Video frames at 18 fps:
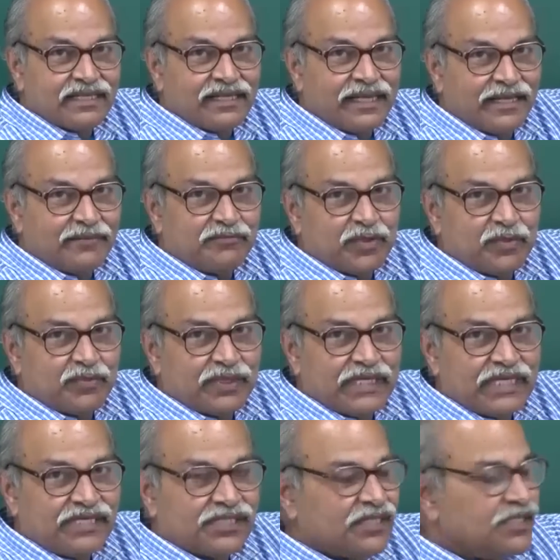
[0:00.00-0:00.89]
and
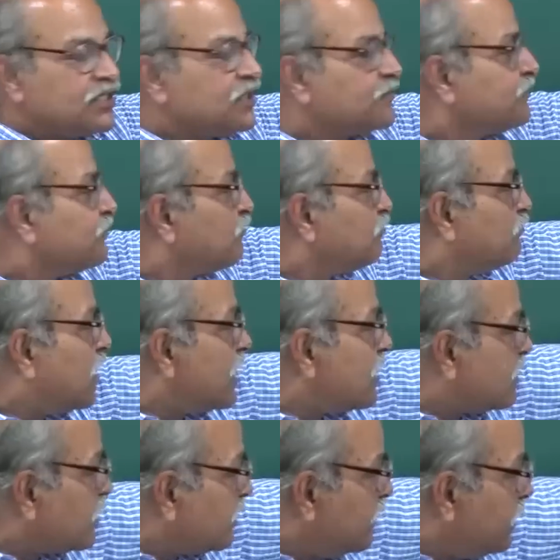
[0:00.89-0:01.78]
populations,
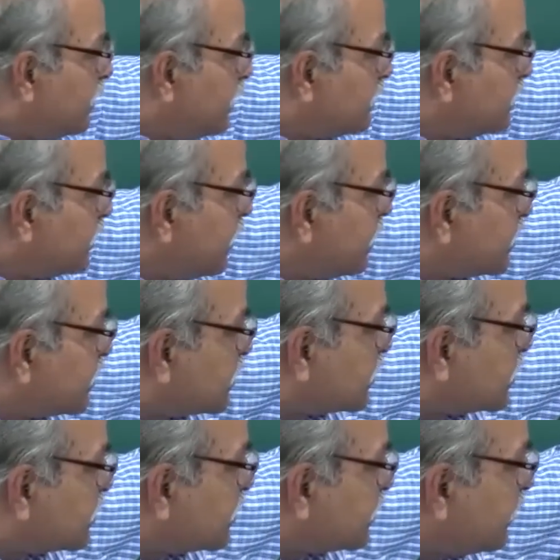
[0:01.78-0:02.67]
but it
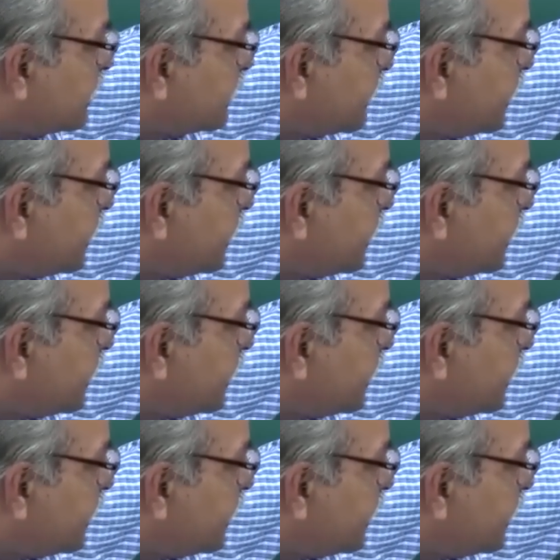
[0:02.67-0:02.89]
is